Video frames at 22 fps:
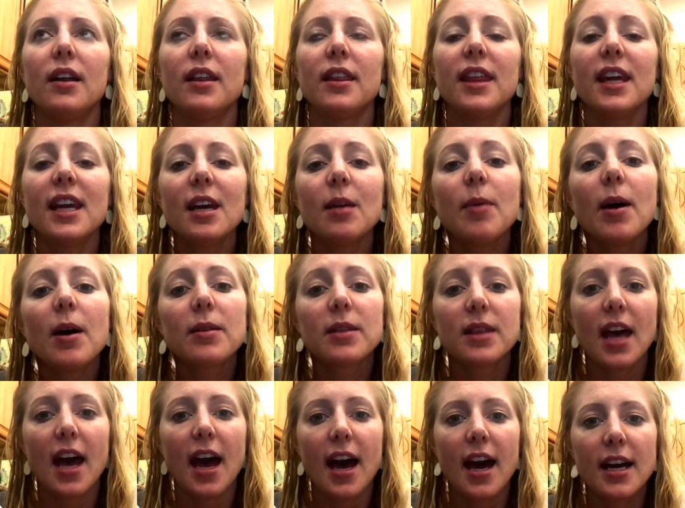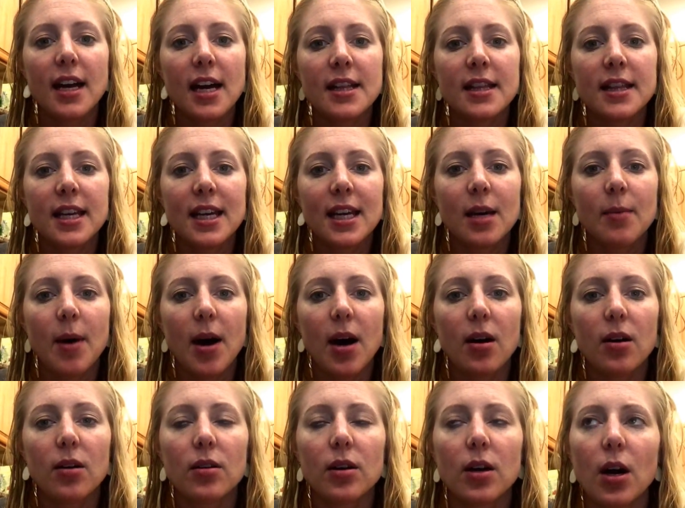think about that and think
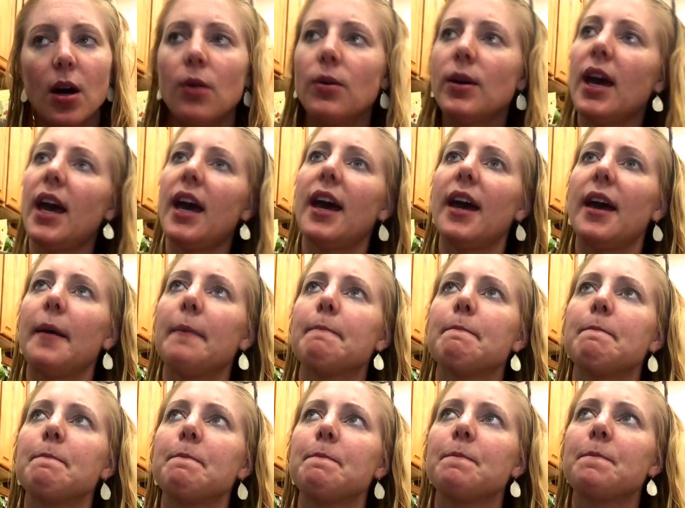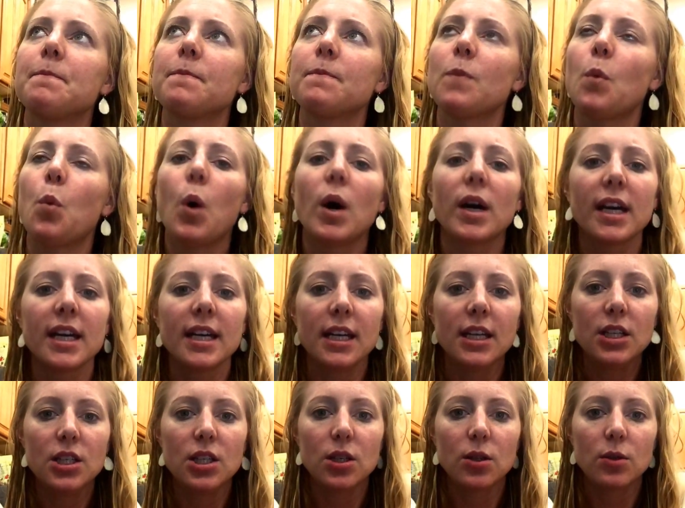about, okay, what can
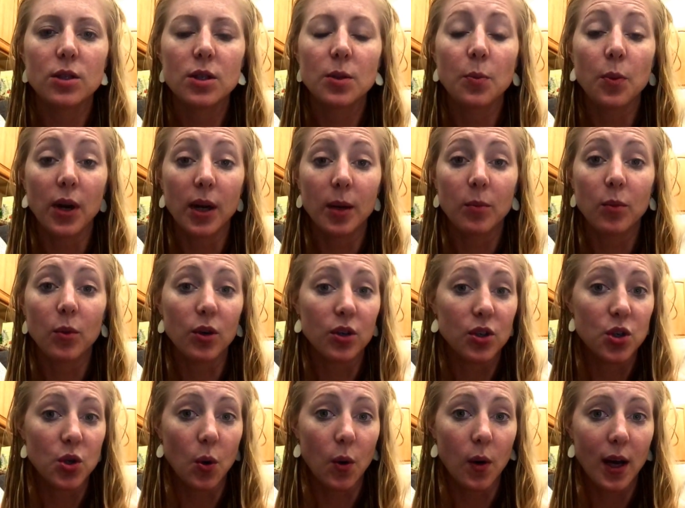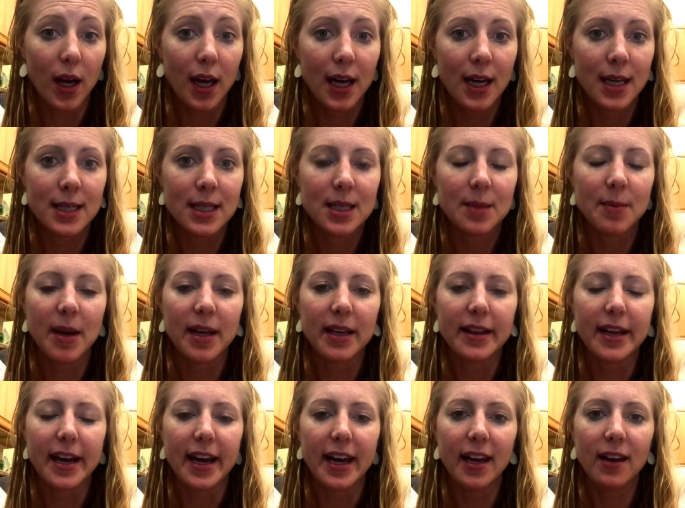I do to bring more joy into my
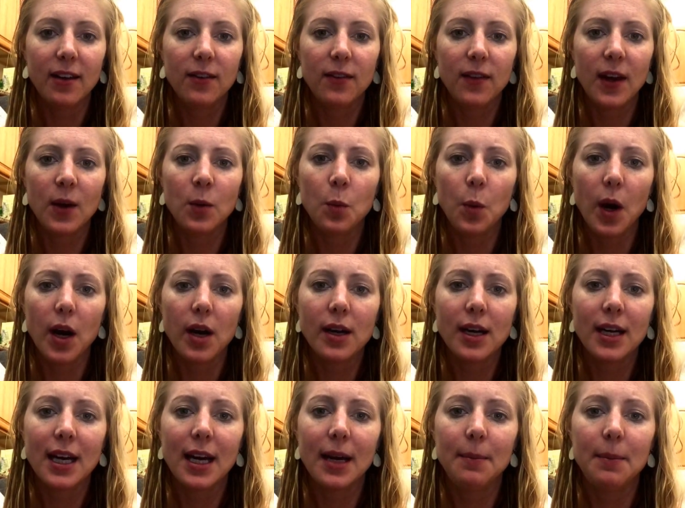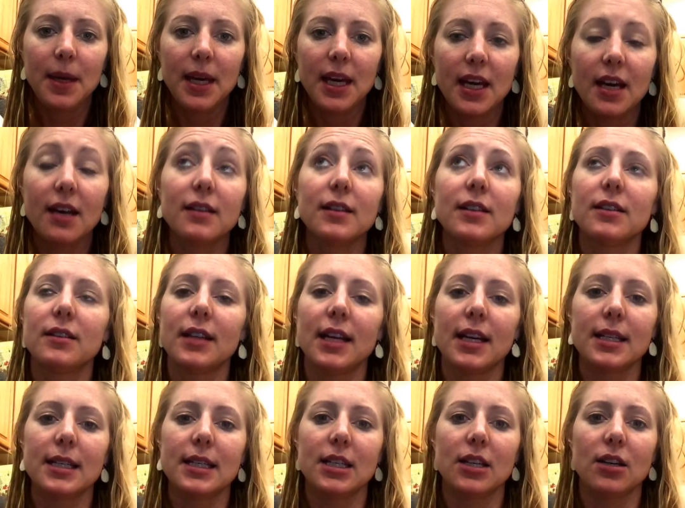life? And where can I be a little
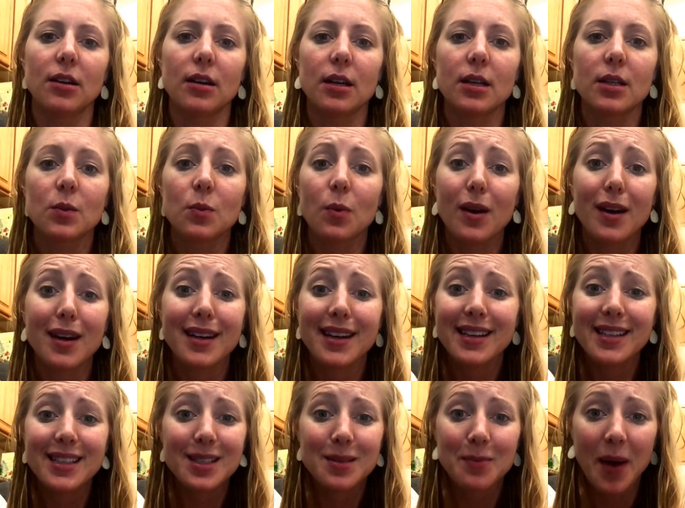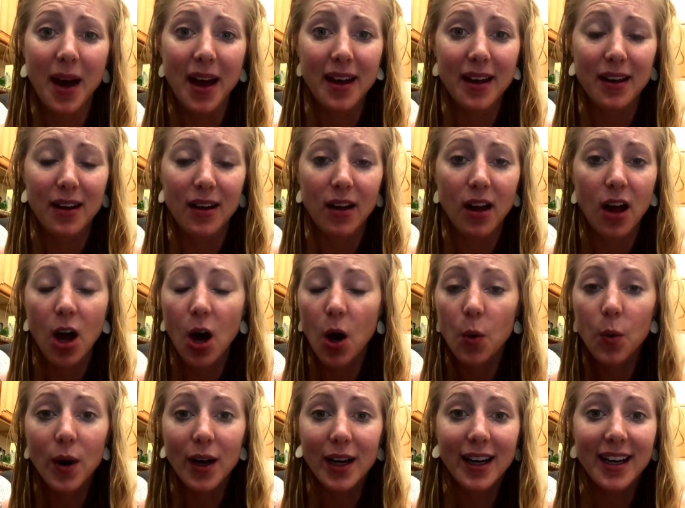less serious? Where can I smile?
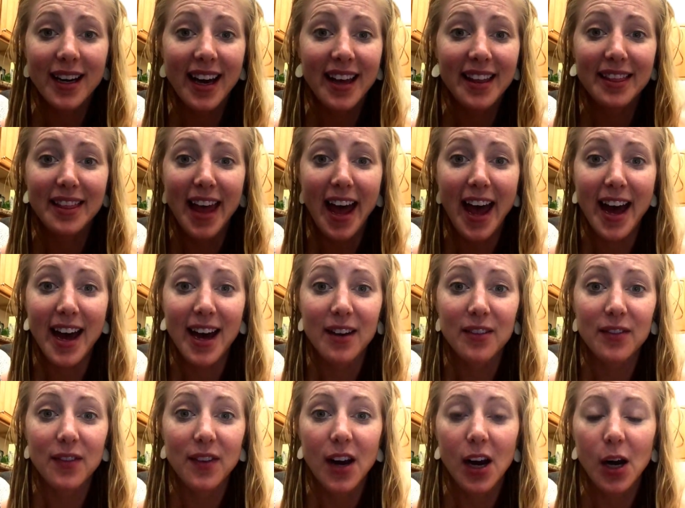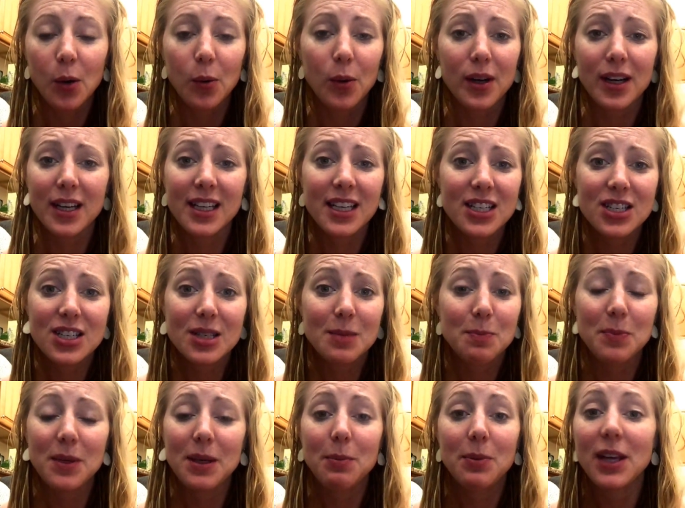Where can I laugh? Where can I
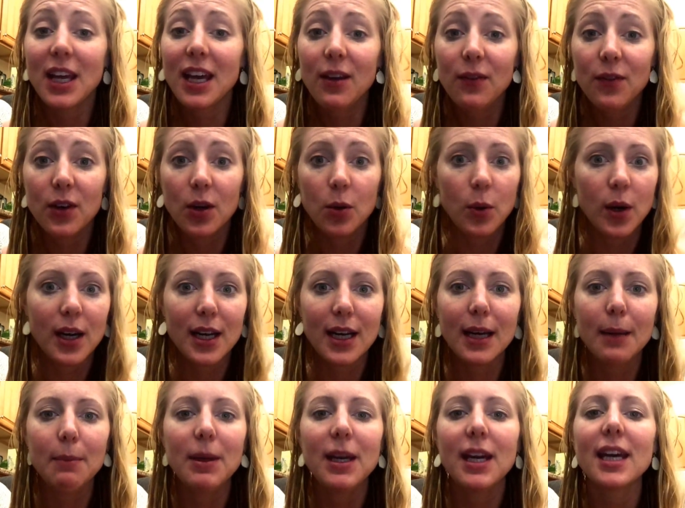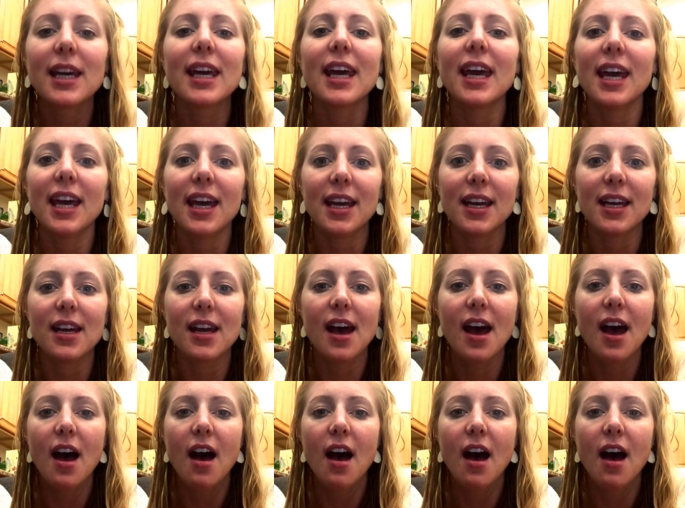just be playful? Where can I be a kid?